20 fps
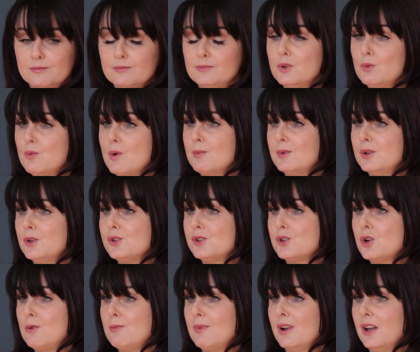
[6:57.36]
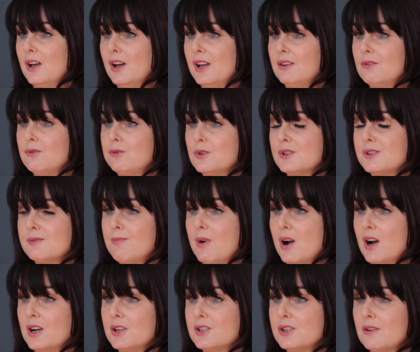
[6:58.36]
The woman who stole my life was
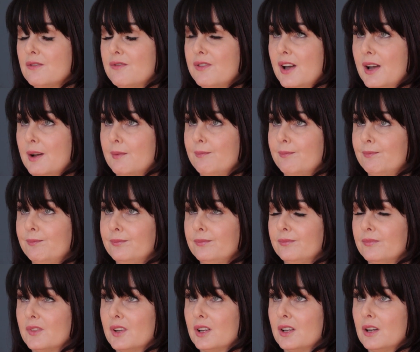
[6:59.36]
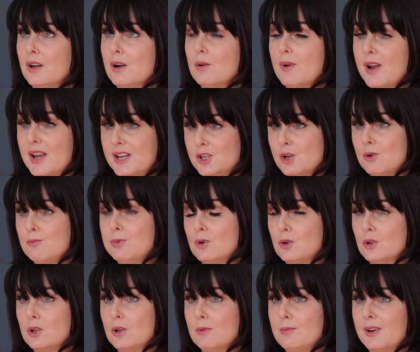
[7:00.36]
part of a radio book
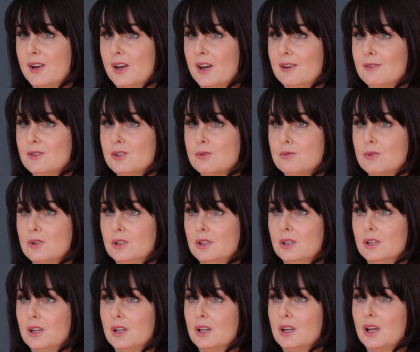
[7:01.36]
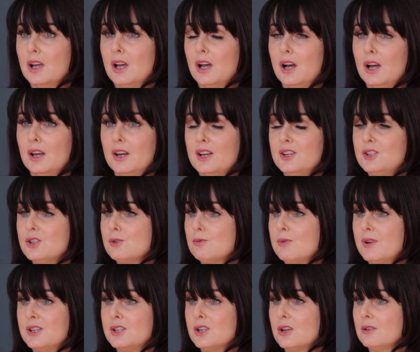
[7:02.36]
club, an Irish one. And I just
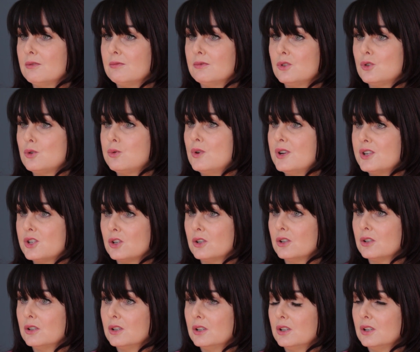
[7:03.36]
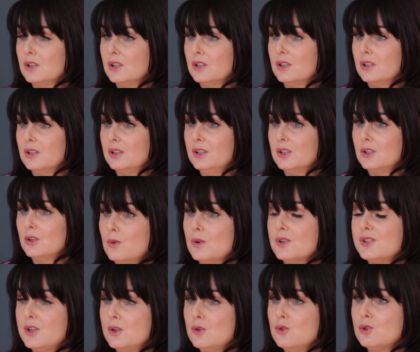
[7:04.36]
went on Twitter, you
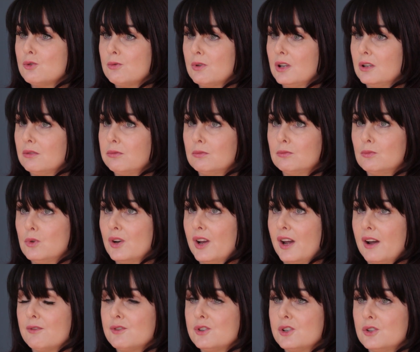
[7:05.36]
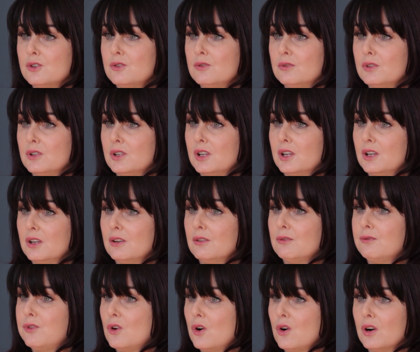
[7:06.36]
as usual, one afternoon
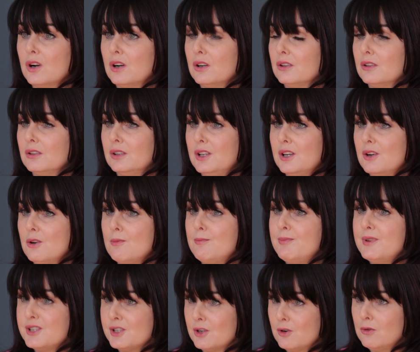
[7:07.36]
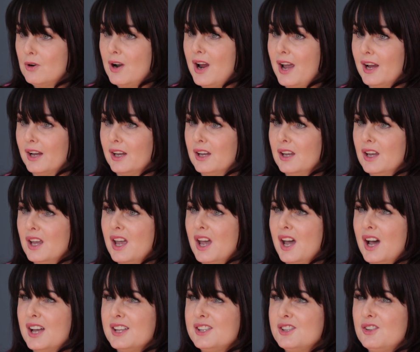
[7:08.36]
for, you know, a bit of crack.
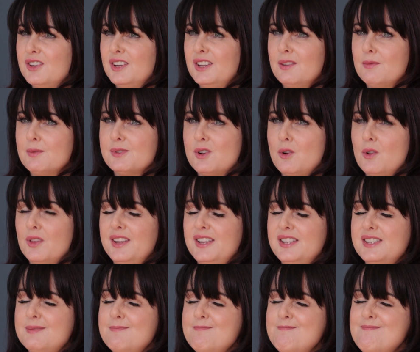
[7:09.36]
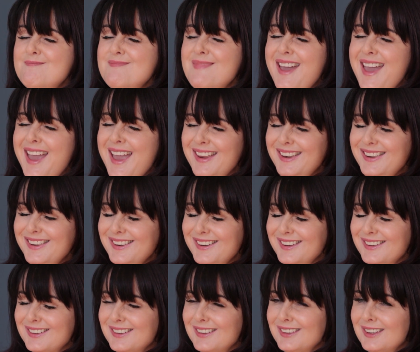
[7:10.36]
And suddenly there was all these men,
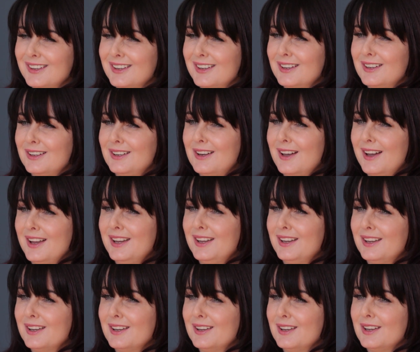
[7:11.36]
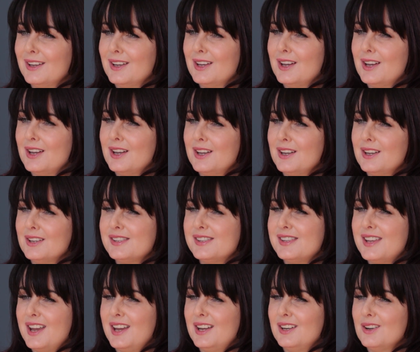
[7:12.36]
like,
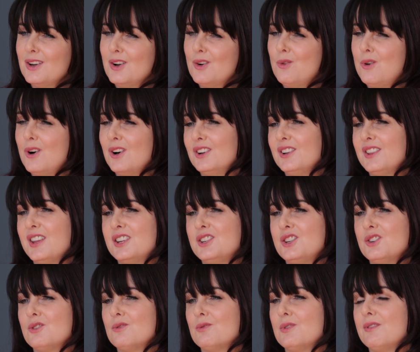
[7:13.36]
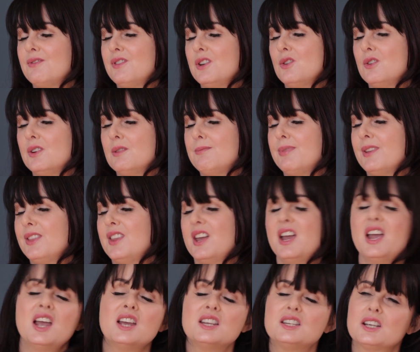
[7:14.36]
saying, what are they doing reviewing
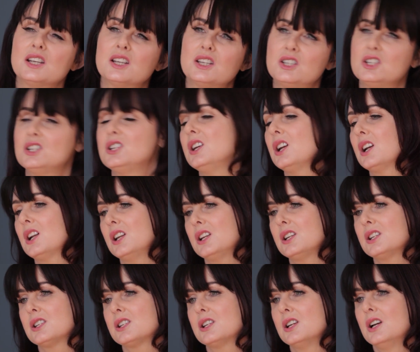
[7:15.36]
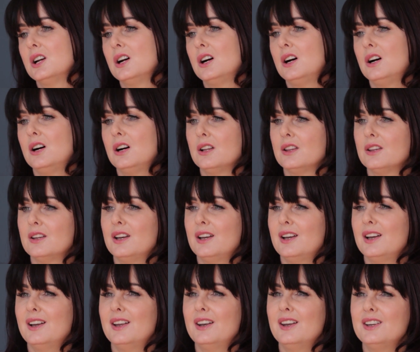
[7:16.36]
pathetic chicklet on...
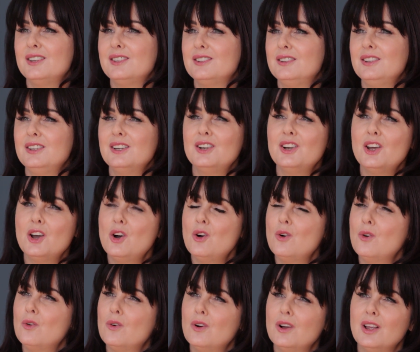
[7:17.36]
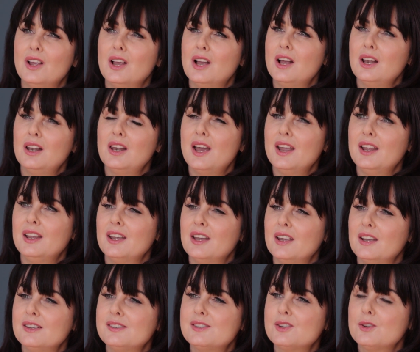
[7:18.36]
And I, you know, like,
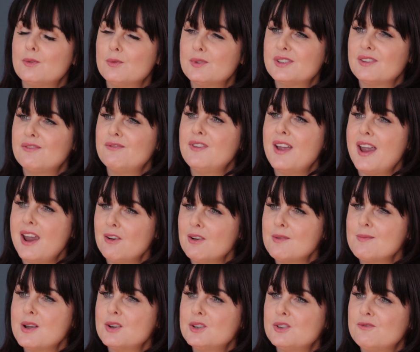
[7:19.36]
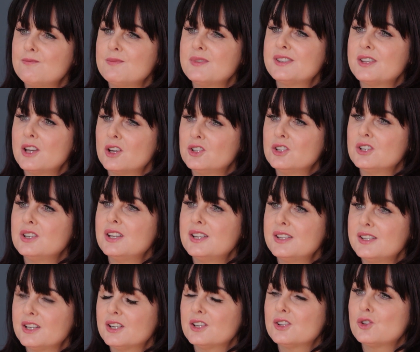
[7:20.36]
so there was a fair amount of
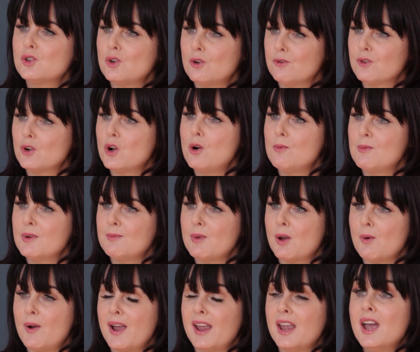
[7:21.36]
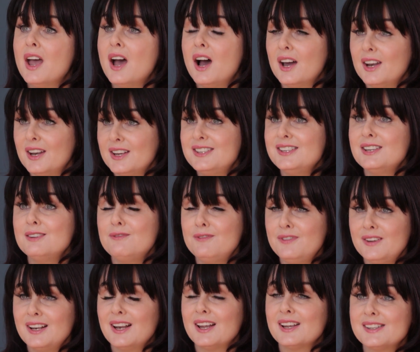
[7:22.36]
misogynistic stuff coming my way. And I did
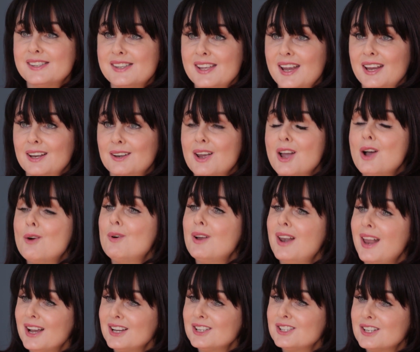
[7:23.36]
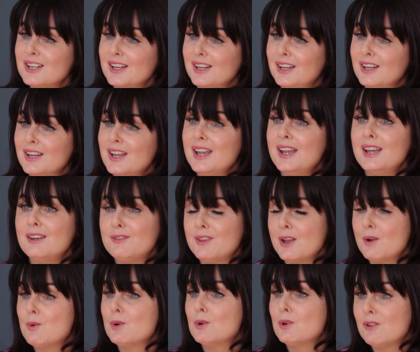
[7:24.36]
feel like saying, well, actually, if they
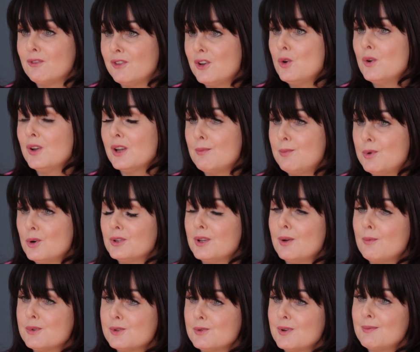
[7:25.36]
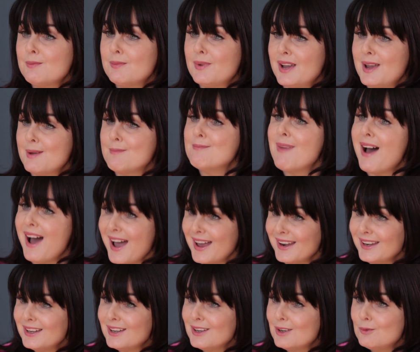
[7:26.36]
were reviewing a book that was written by a
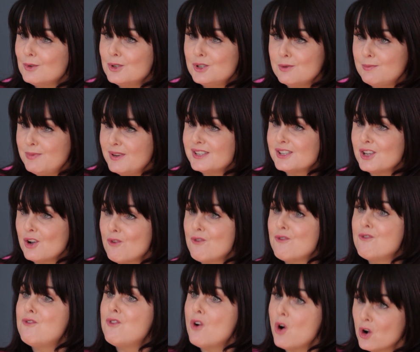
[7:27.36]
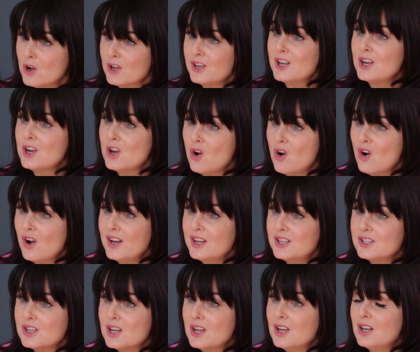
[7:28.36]
man, would you be so fucking
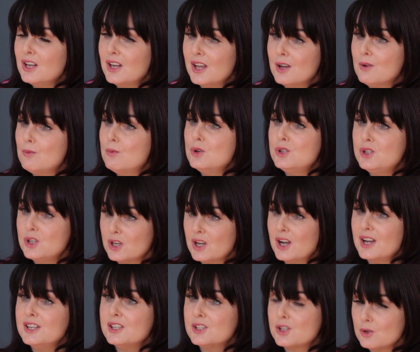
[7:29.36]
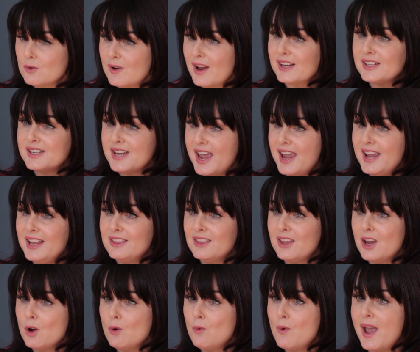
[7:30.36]
annoyed? No. Like, would you kind of direct hate
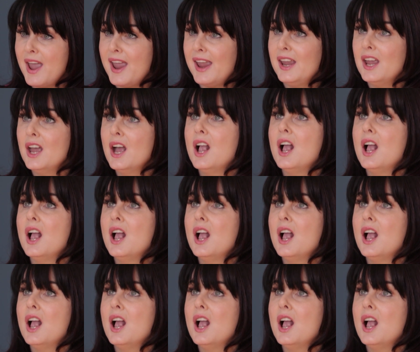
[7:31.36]
their way?